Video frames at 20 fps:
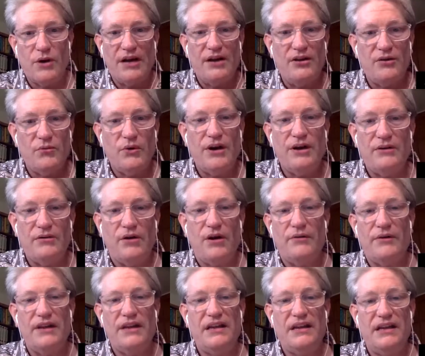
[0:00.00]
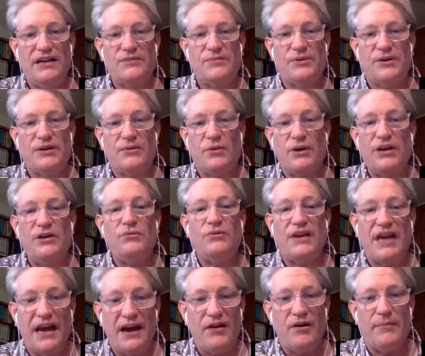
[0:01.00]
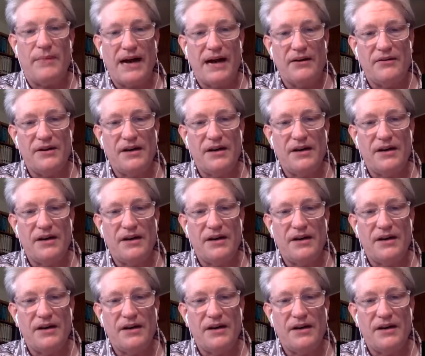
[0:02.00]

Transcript: are you already the expert in? What do you care about?